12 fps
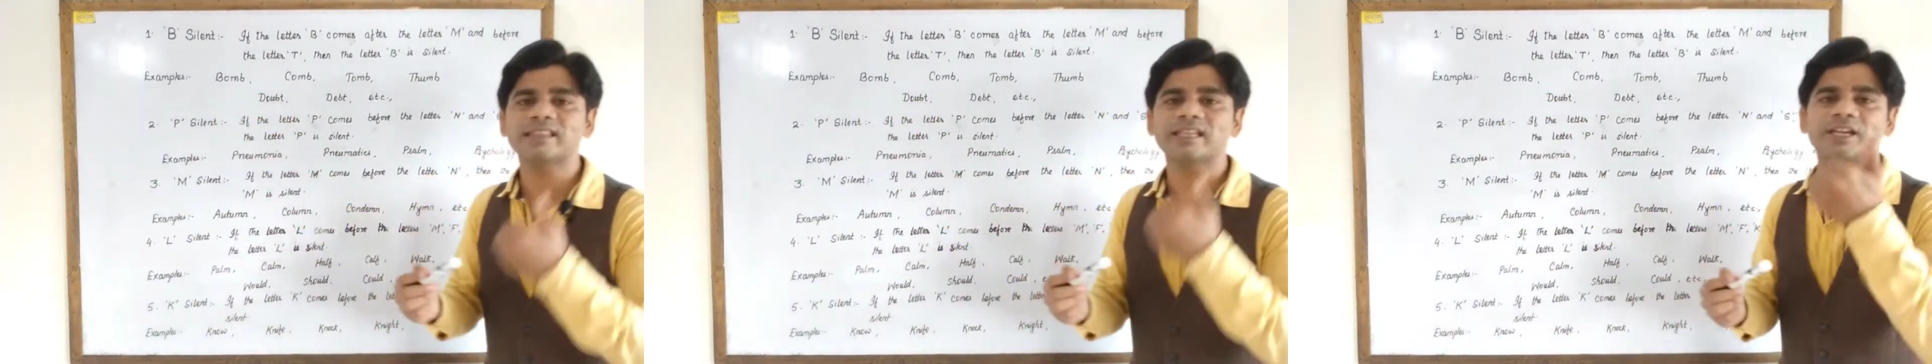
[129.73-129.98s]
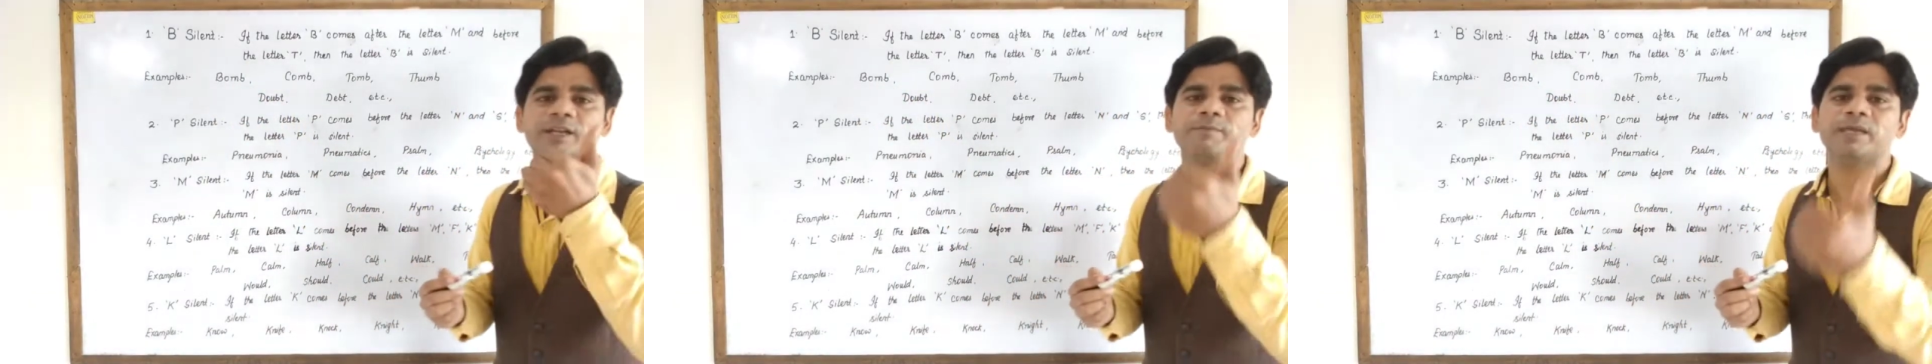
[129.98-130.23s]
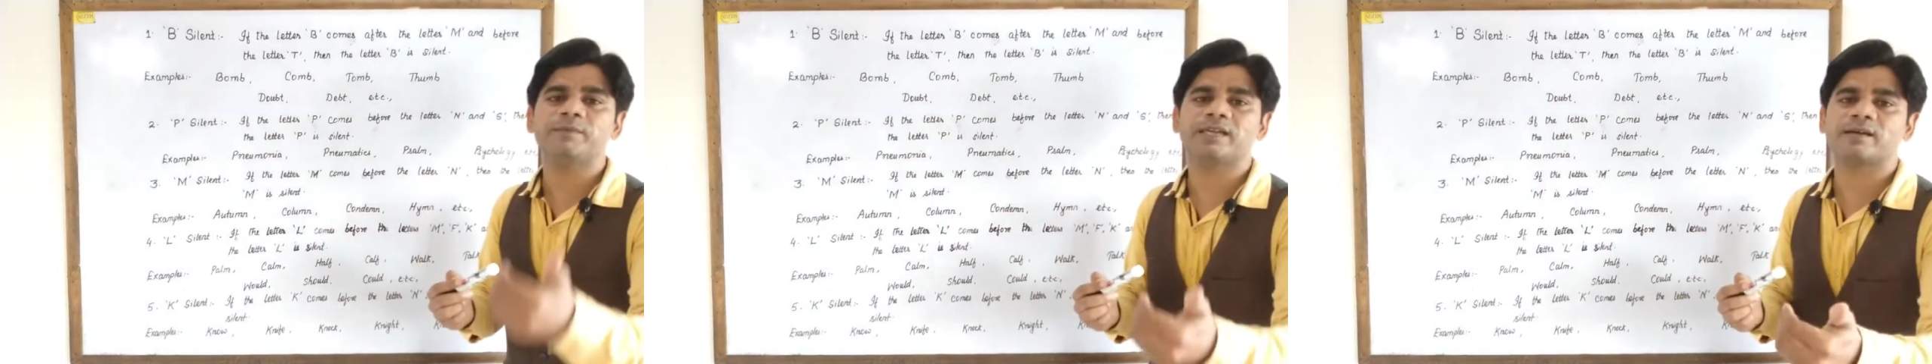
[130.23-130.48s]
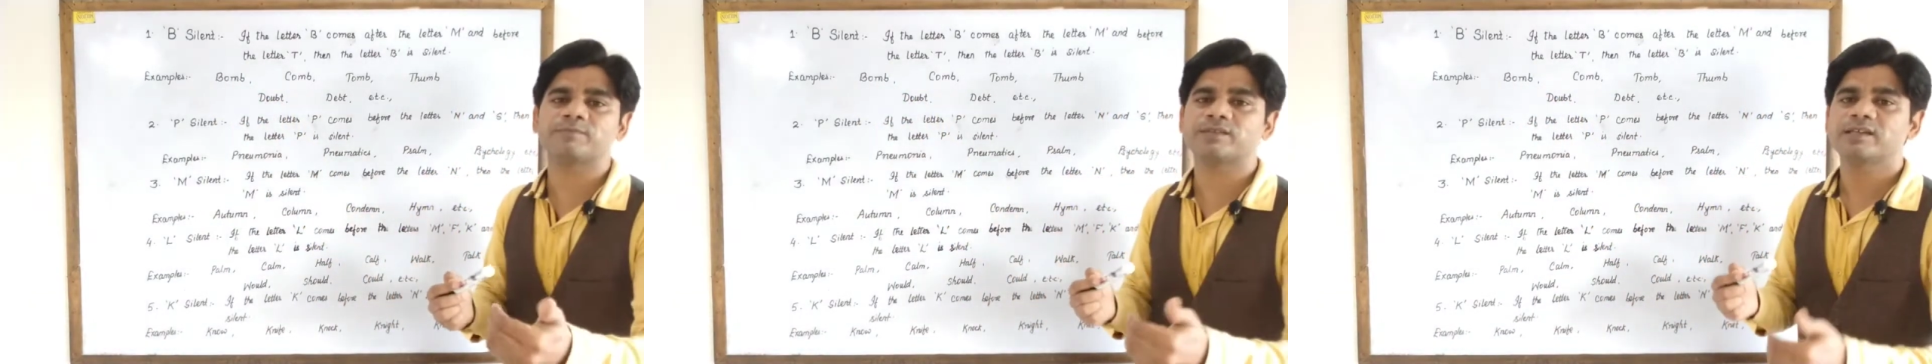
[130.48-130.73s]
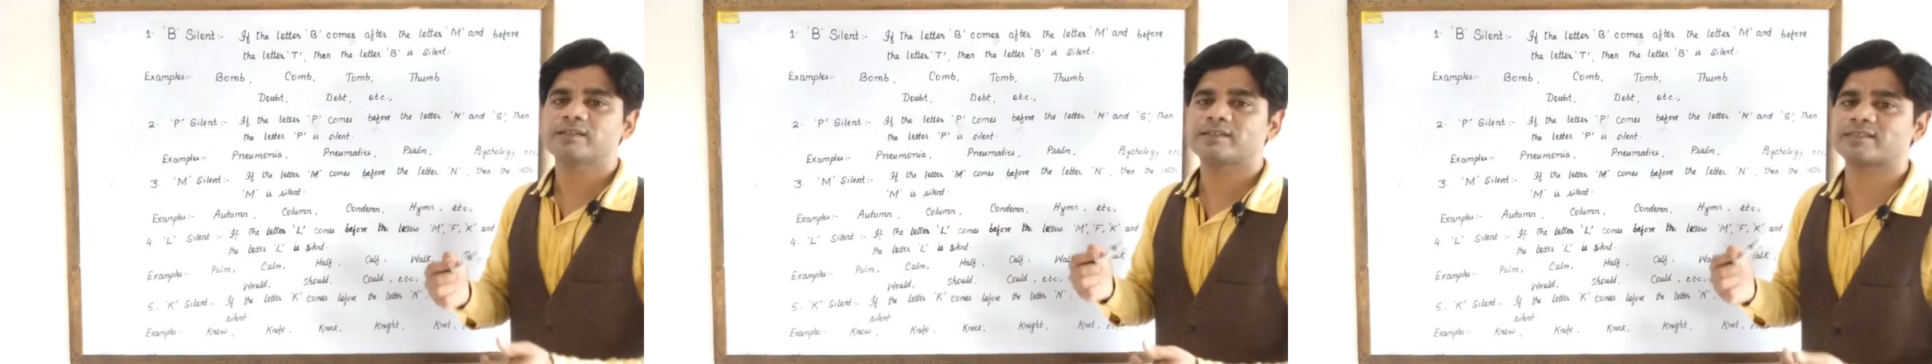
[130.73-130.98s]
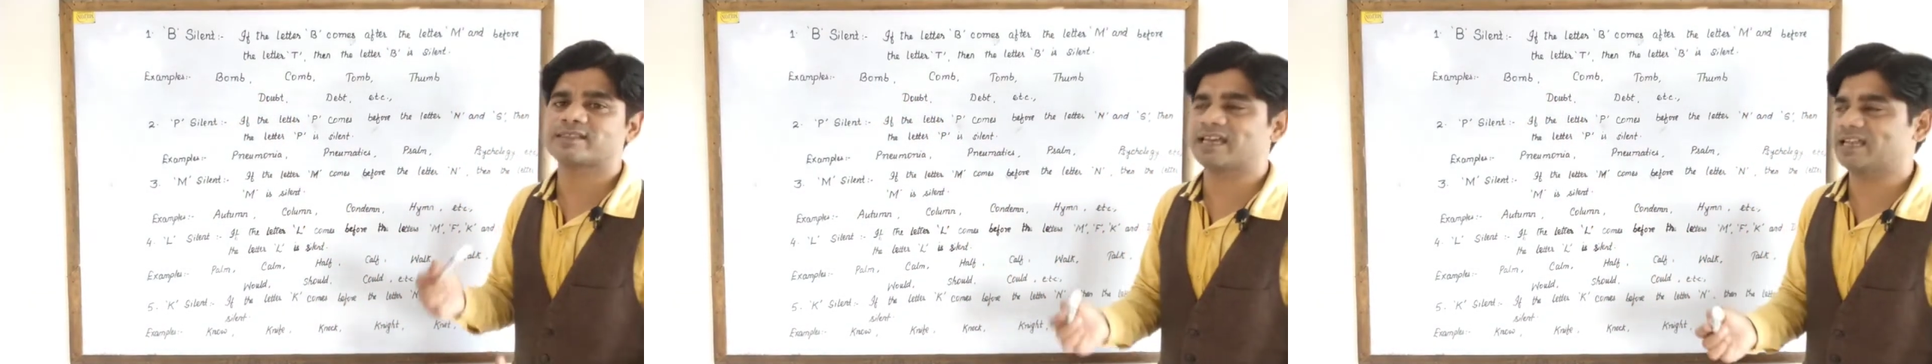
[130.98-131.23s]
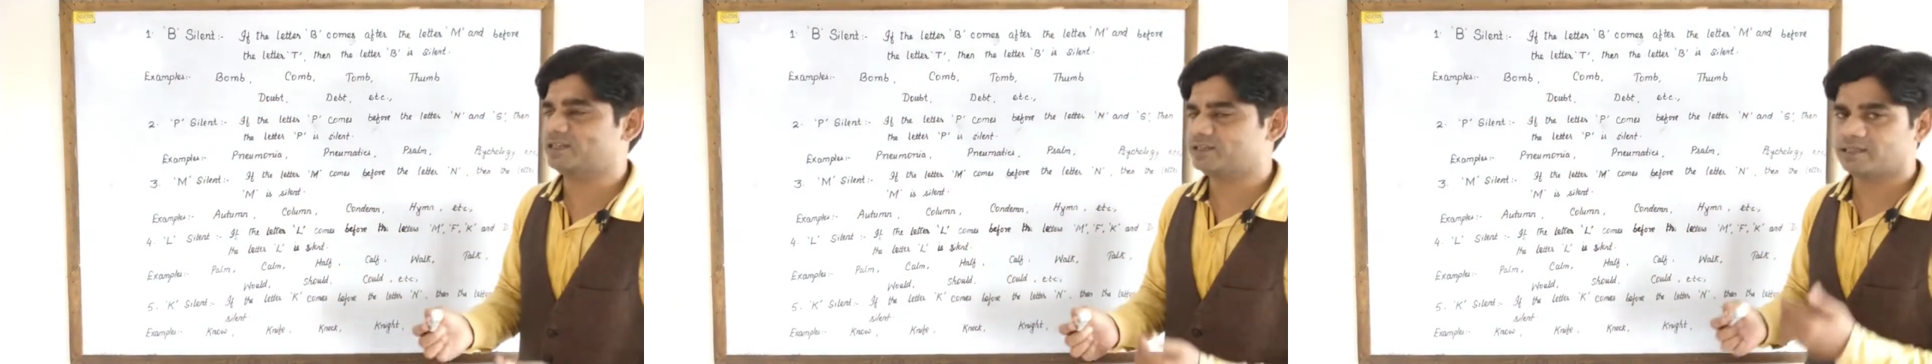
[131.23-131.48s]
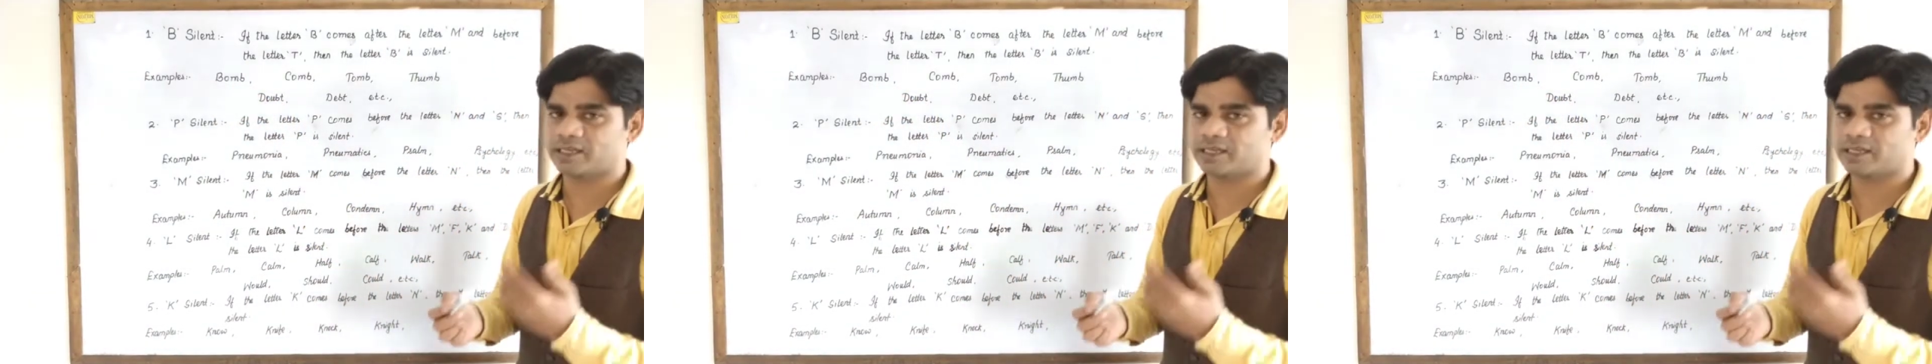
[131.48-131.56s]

the letter B becomes silent,